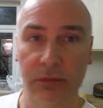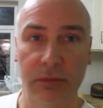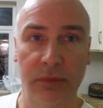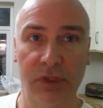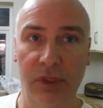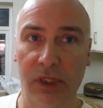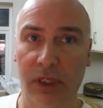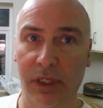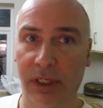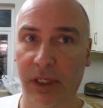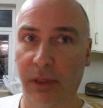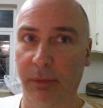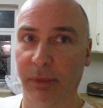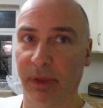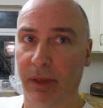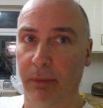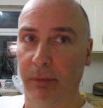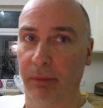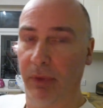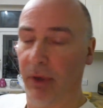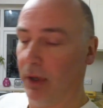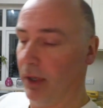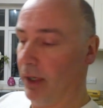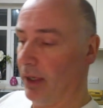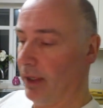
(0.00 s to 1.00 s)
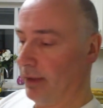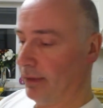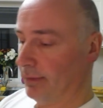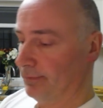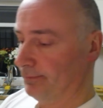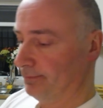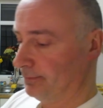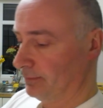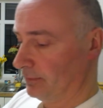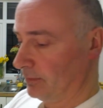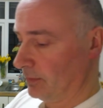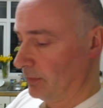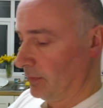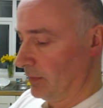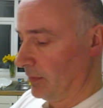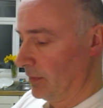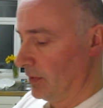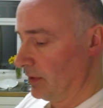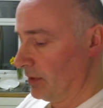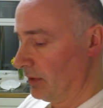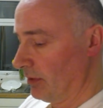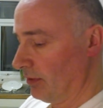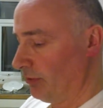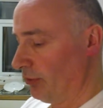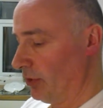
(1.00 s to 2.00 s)
It's a little bit bright.
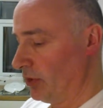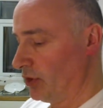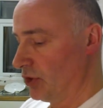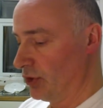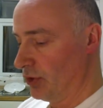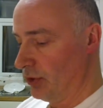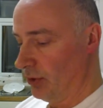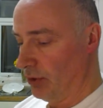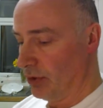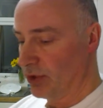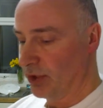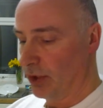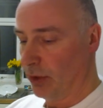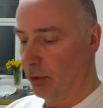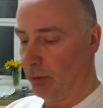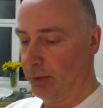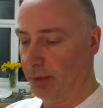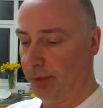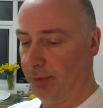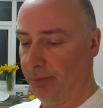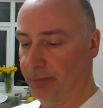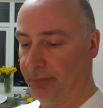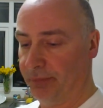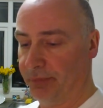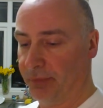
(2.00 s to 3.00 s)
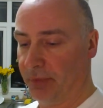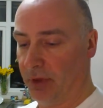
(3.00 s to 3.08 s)
The fridge door's open.